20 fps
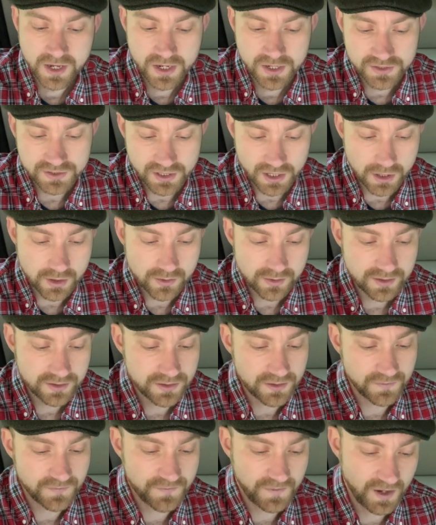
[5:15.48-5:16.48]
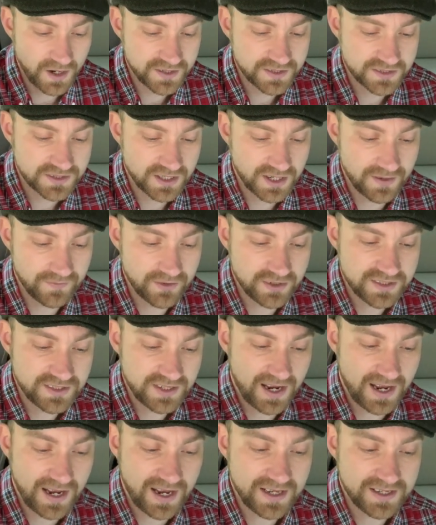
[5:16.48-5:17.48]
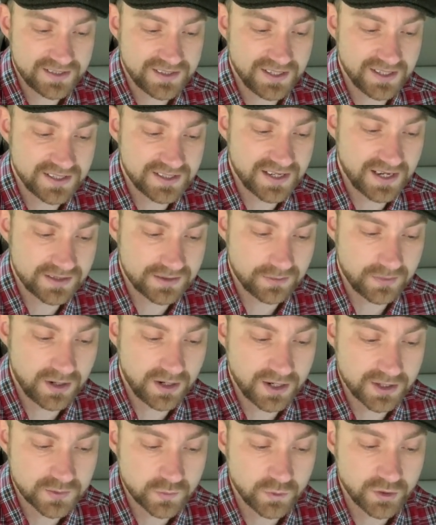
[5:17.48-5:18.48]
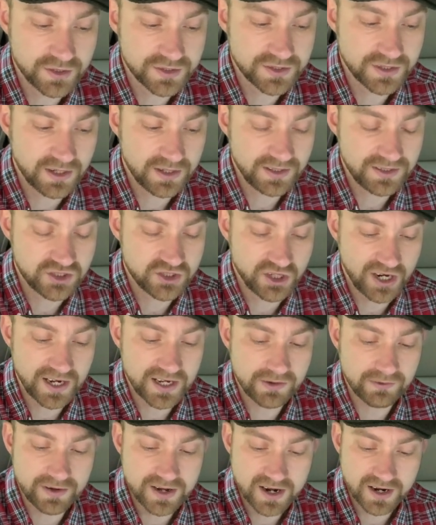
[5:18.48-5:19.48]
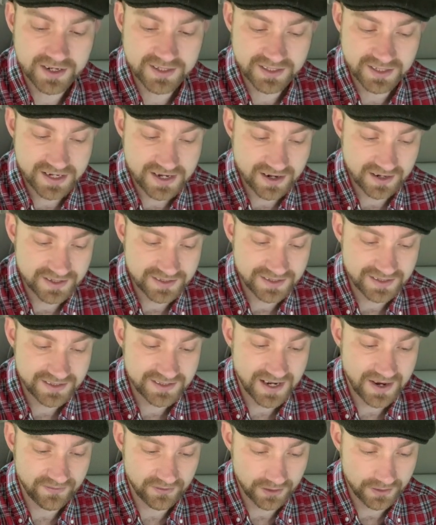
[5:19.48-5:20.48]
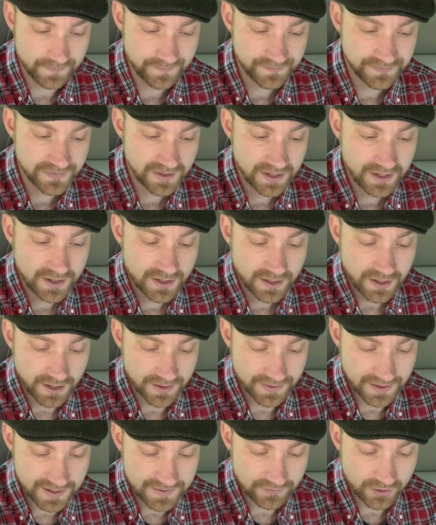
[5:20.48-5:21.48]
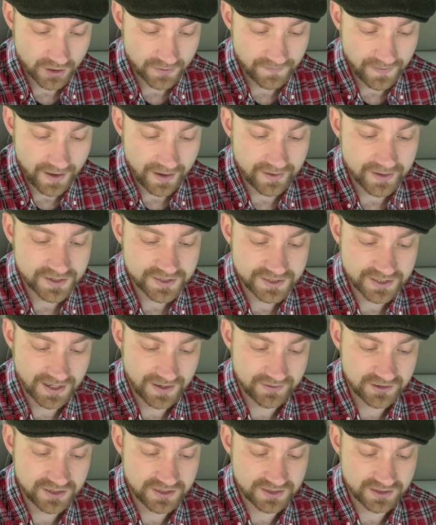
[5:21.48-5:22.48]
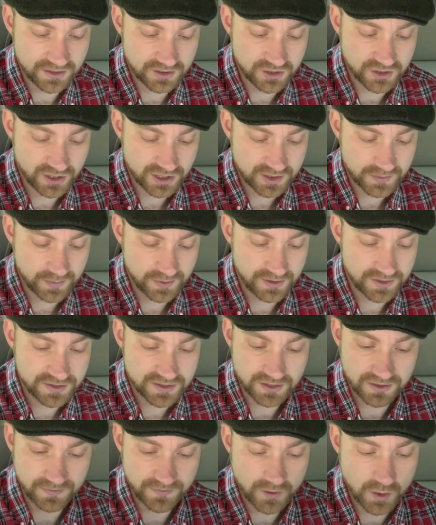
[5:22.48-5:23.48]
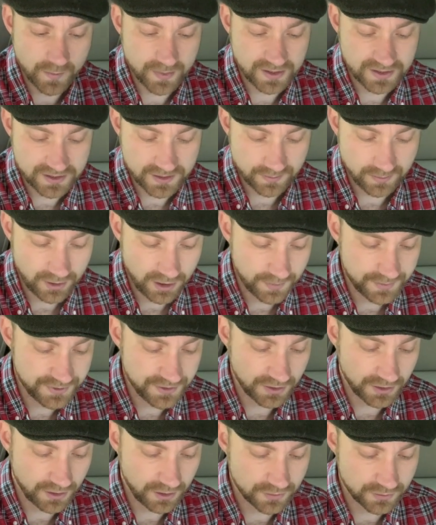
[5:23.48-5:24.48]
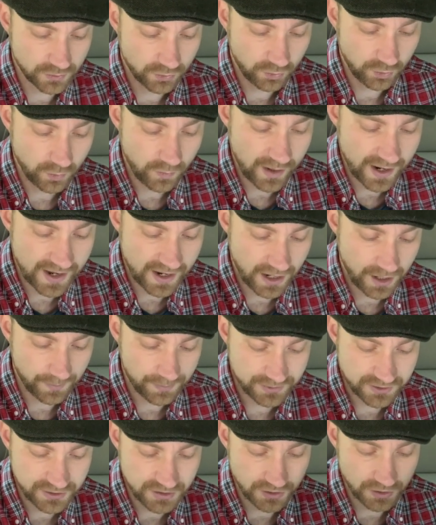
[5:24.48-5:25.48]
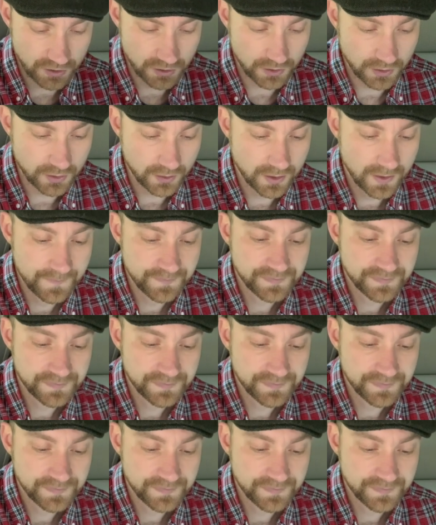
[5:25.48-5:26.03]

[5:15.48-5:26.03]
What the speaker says: So the first service at 6,000 miles was January 1997. And then you've got various services and adjustments and a few bits and bobs that goes all the way up to